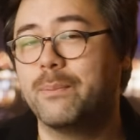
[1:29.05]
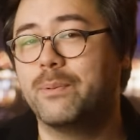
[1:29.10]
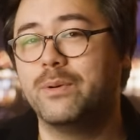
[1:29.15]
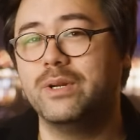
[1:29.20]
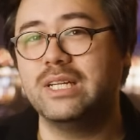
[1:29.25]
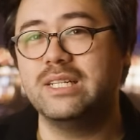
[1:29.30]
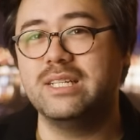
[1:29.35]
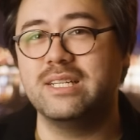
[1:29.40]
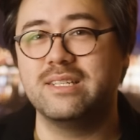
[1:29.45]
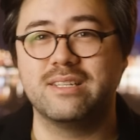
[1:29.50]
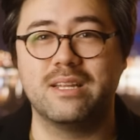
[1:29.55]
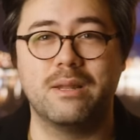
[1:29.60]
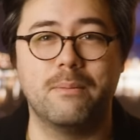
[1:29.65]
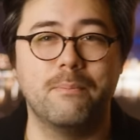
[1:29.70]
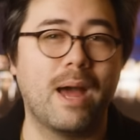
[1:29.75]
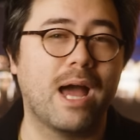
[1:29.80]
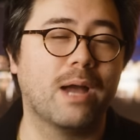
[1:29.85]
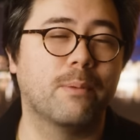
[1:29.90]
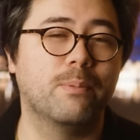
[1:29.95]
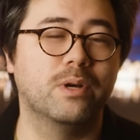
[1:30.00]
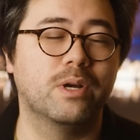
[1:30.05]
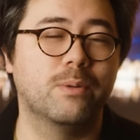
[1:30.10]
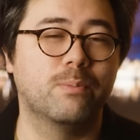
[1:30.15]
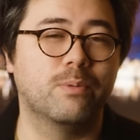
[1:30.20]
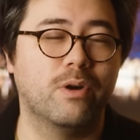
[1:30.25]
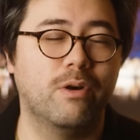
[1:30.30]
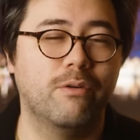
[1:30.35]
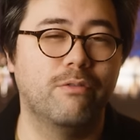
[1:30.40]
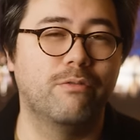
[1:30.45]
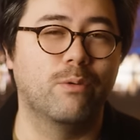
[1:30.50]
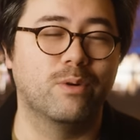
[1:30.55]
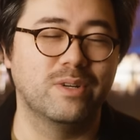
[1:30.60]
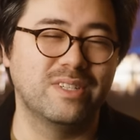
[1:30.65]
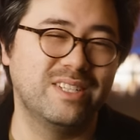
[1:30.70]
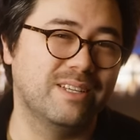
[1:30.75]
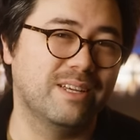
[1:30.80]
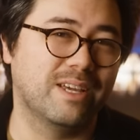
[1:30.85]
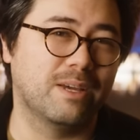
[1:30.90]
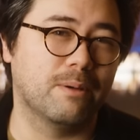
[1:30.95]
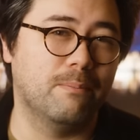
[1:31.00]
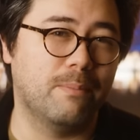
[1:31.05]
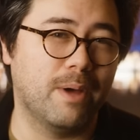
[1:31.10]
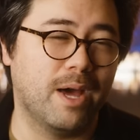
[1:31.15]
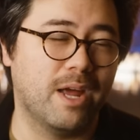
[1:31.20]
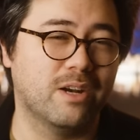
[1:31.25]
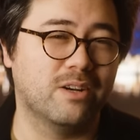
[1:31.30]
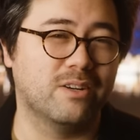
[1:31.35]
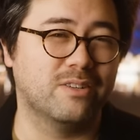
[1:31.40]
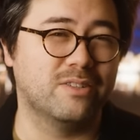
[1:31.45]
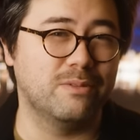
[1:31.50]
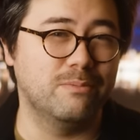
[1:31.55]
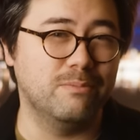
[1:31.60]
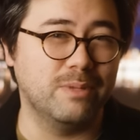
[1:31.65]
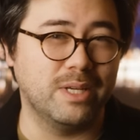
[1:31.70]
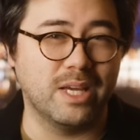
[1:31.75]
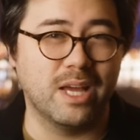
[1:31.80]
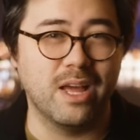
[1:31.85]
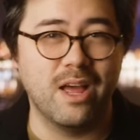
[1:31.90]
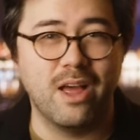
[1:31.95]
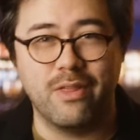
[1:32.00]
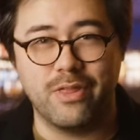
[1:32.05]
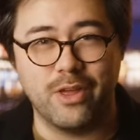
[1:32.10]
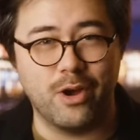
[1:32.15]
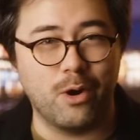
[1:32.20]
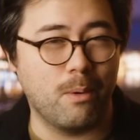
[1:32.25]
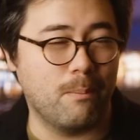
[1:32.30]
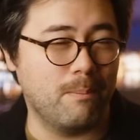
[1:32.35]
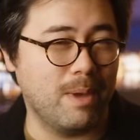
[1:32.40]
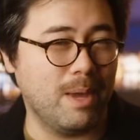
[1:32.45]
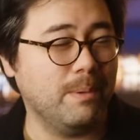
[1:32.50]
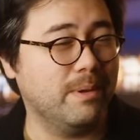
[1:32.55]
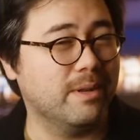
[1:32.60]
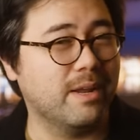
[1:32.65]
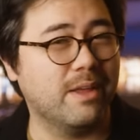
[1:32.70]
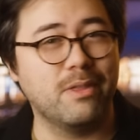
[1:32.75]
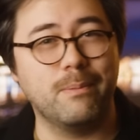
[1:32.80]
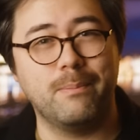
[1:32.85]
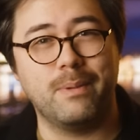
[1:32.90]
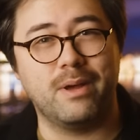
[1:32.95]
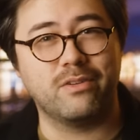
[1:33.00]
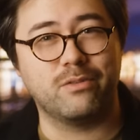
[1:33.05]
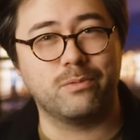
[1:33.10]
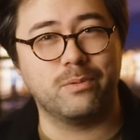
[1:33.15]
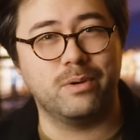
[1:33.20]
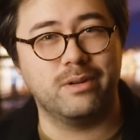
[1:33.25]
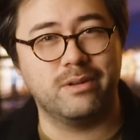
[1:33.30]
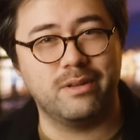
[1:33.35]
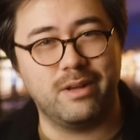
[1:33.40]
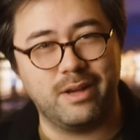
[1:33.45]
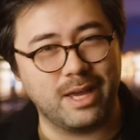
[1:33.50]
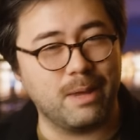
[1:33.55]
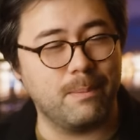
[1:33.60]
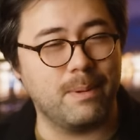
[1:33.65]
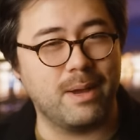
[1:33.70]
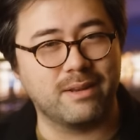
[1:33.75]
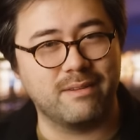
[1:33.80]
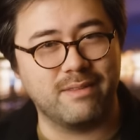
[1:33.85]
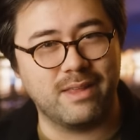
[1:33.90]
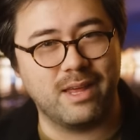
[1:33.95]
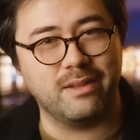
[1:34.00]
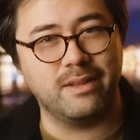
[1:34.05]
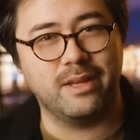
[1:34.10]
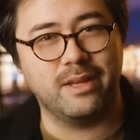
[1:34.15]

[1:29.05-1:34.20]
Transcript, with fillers: a pretty decent MacBook Pro 14 competitor to me, though maybe not the best one. I'll get back to that